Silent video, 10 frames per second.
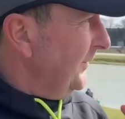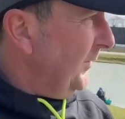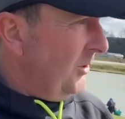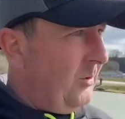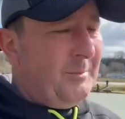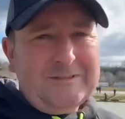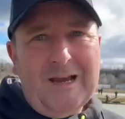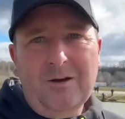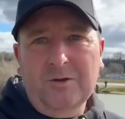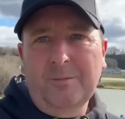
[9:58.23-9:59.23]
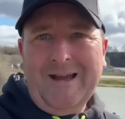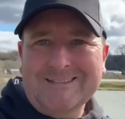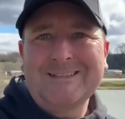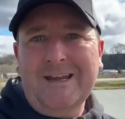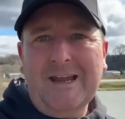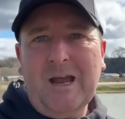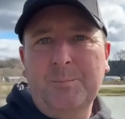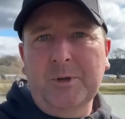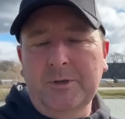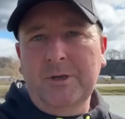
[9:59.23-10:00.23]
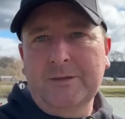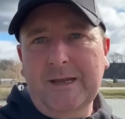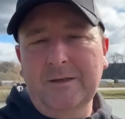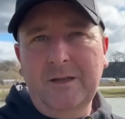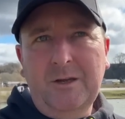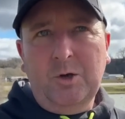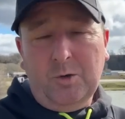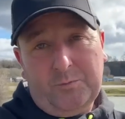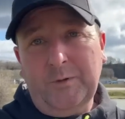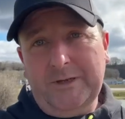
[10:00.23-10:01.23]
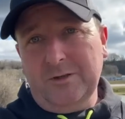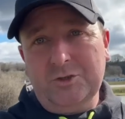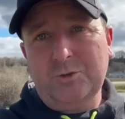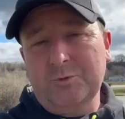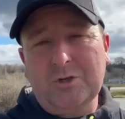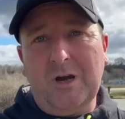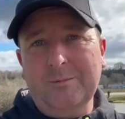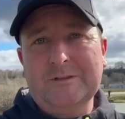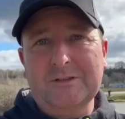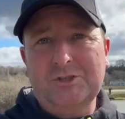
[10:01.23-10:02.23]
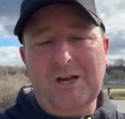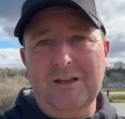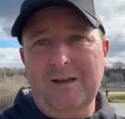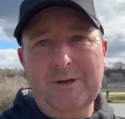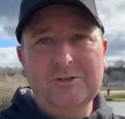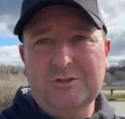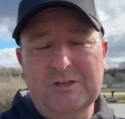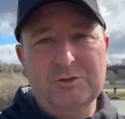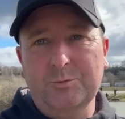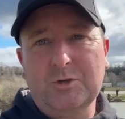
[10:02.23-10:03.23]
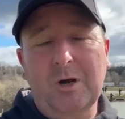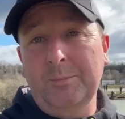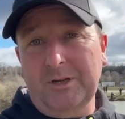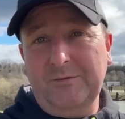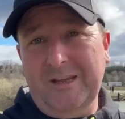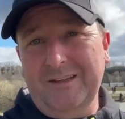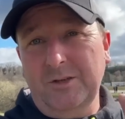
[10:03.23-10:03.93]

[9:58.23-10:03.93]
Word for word: you don't want to miss out on them as they happen then hopefully you're a subscriber to this channel anyway just hit subscribe but if you hit the